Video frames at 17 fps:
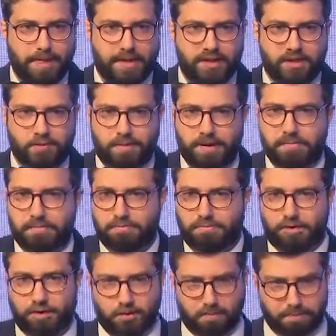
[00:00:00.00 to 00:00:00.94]
it's been,
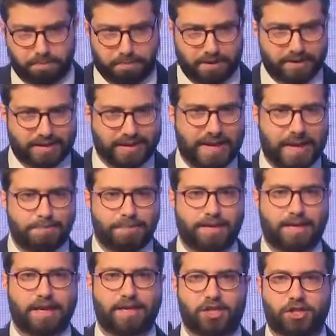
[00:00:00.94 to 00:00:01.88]
building
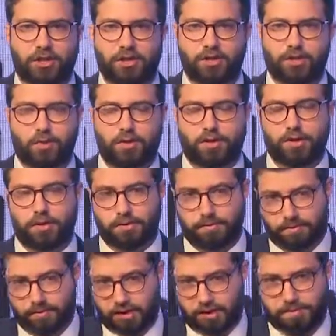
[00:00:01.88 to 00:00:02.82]
applications with a
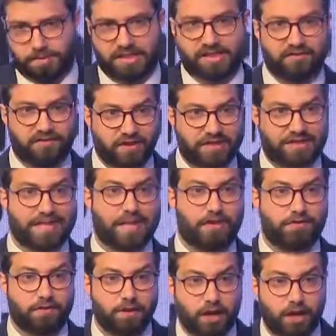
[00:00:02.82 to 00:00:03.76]
specific set
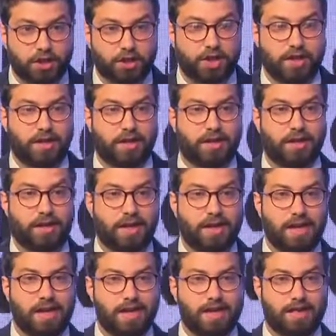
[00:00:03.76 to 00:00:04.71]
of logic
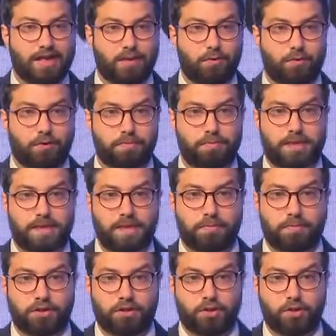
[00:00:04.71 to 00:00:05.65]
that will be
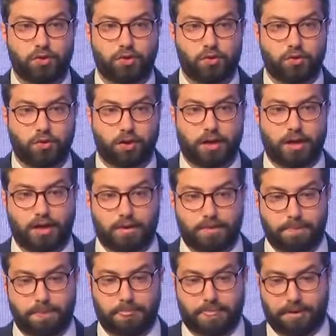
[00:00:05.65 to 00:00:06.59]
able
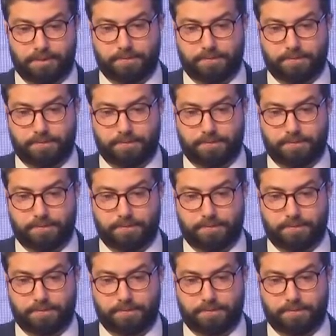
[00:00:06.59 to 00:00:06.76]
to